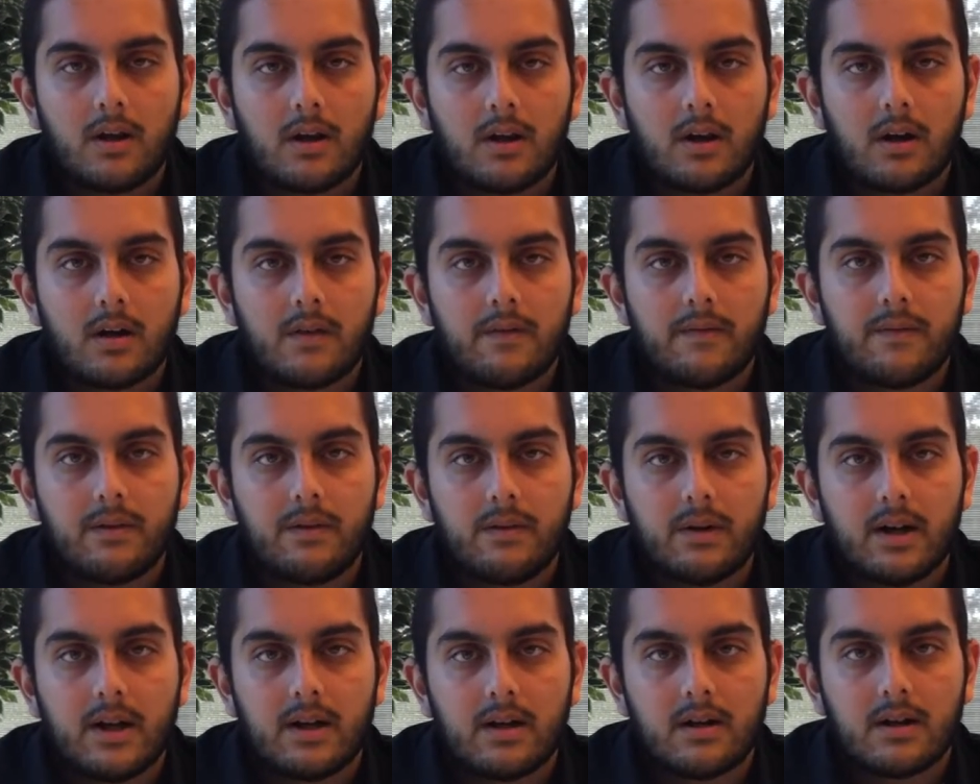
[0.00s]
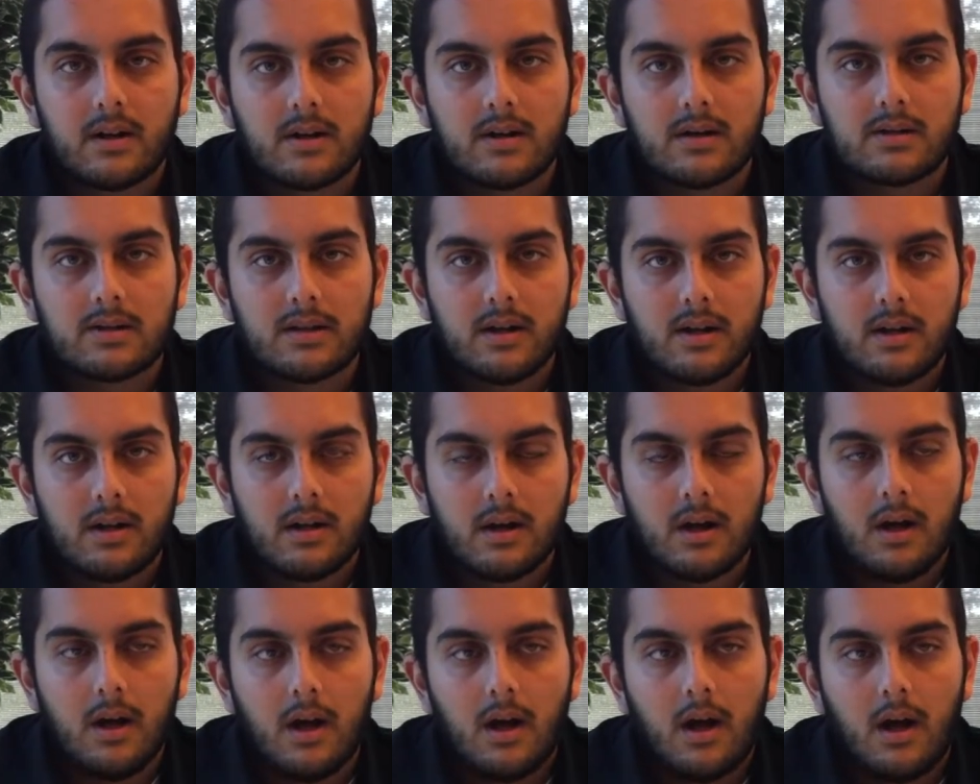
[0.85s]
There are a few editors and
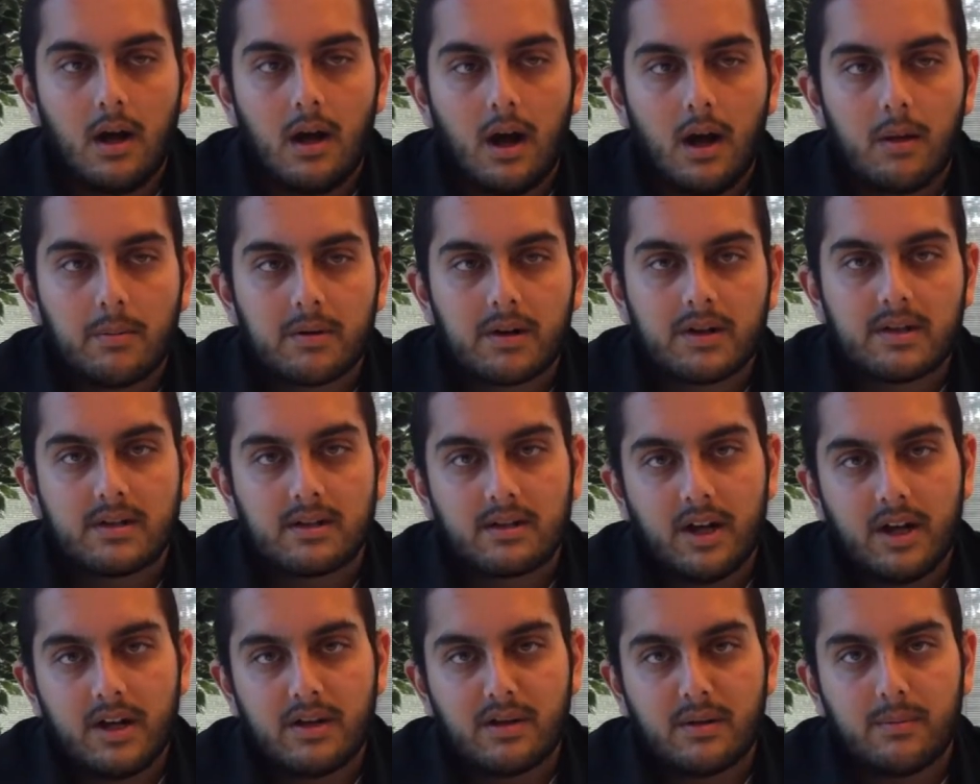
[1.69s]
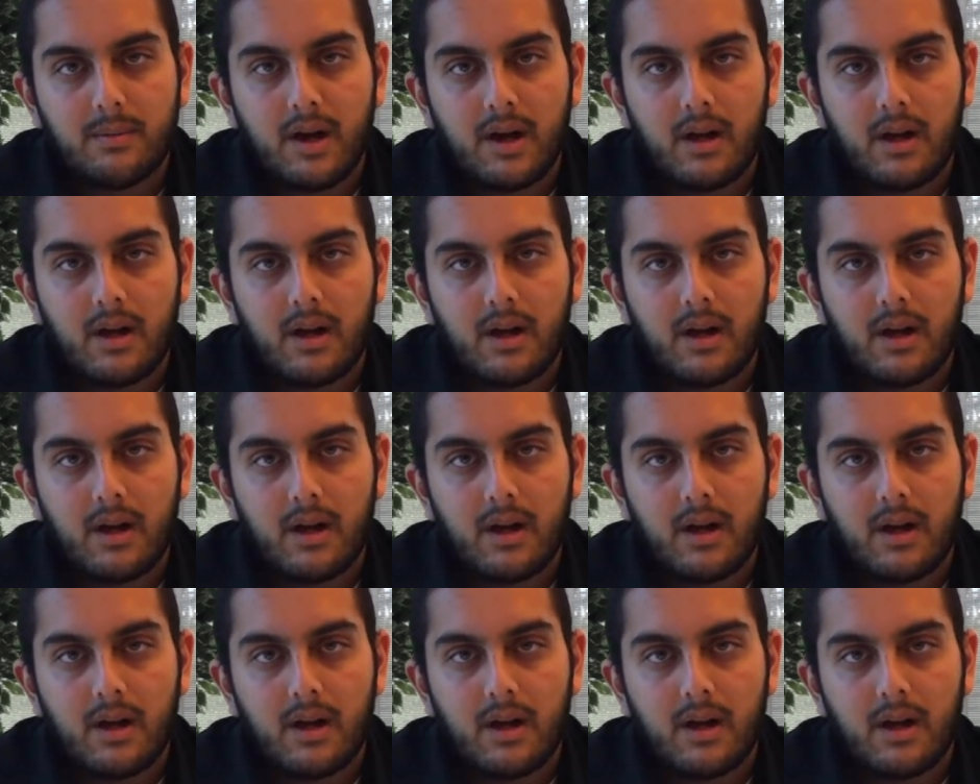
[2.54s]
a presentation